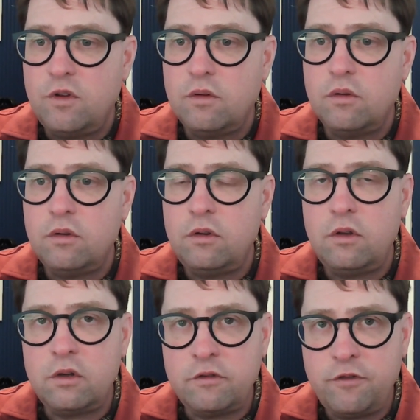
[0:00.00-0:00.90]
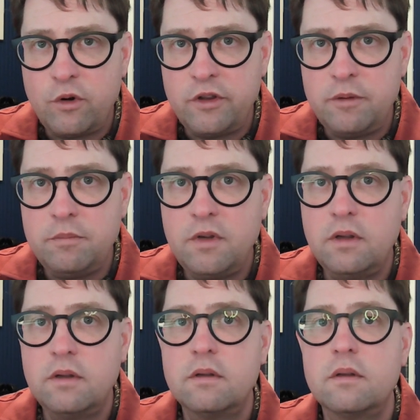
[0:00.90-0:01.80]
Look for them,
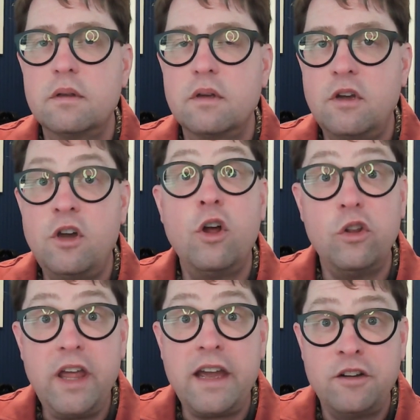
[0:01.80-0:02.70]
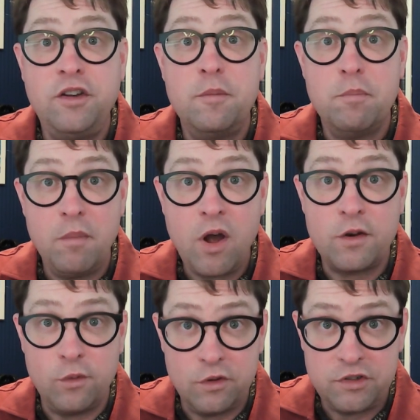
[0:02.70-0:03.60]
collect
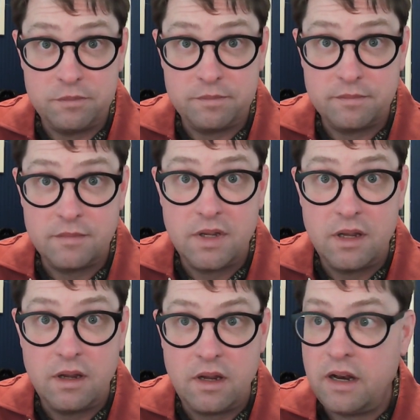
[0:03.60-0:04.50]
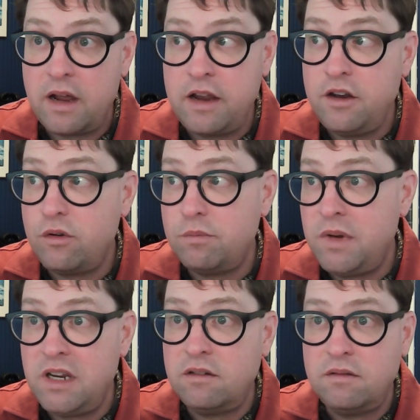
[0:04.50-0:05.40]
models. And I don't
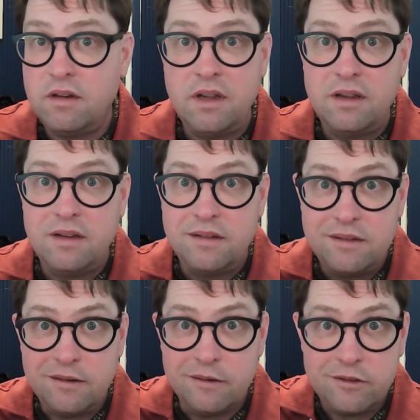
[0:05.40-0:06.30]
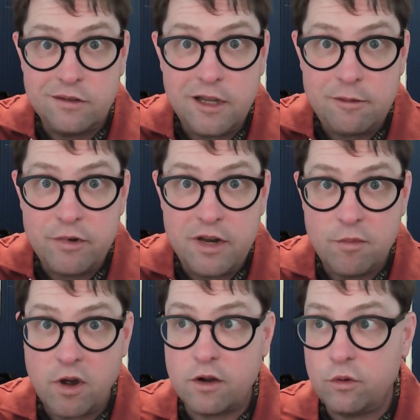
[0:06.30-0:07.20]
mean, celebrity
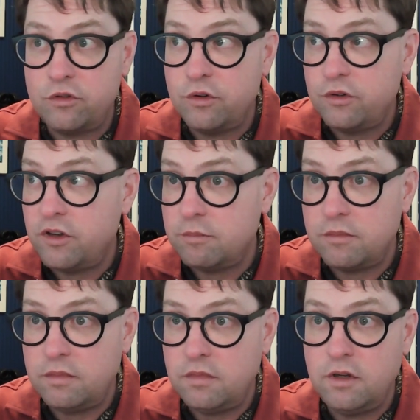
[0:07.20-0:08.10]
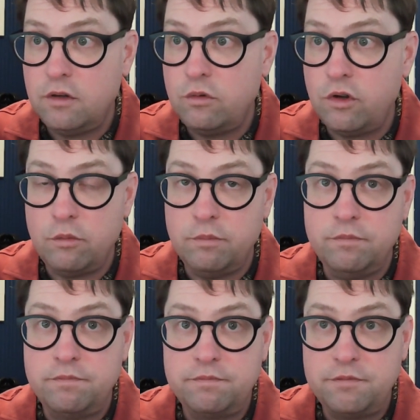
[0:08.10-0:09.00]
models or some YouTube
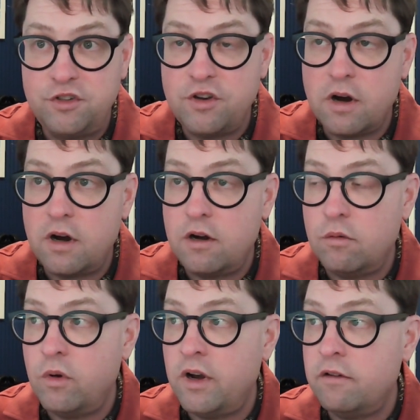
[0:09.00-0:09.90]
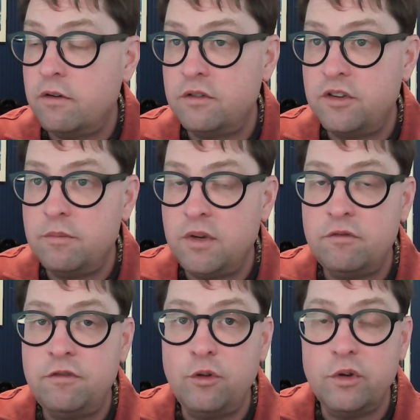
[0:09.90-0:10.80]
star or whatever, some
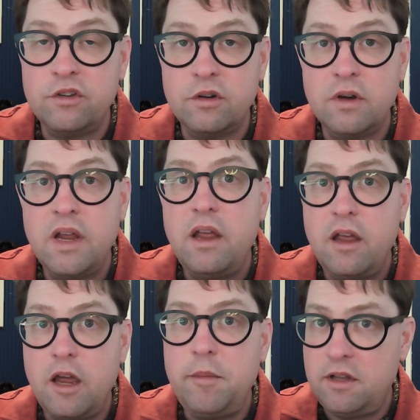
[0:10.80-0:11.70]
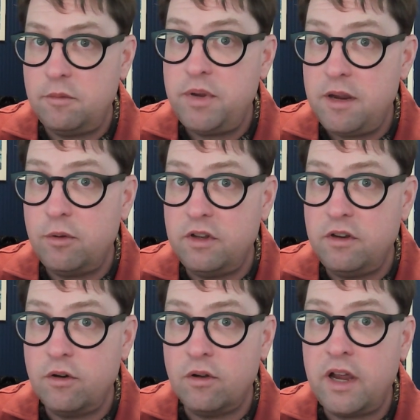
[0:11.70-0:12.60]
influencer. I mean people in
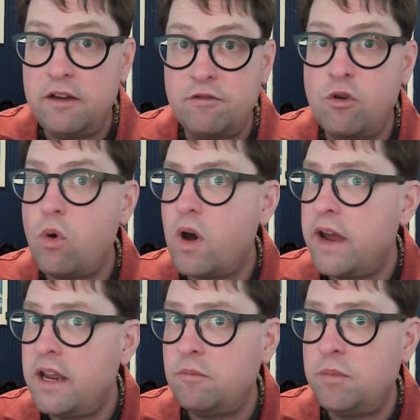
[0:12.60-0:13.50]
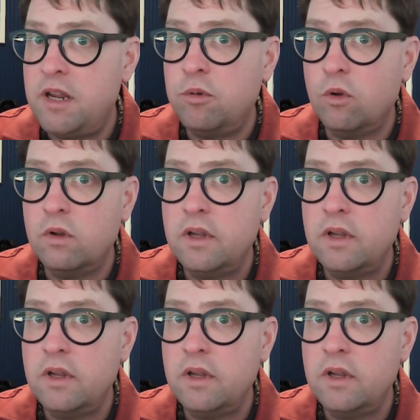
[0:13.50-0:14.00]
your life, quiet people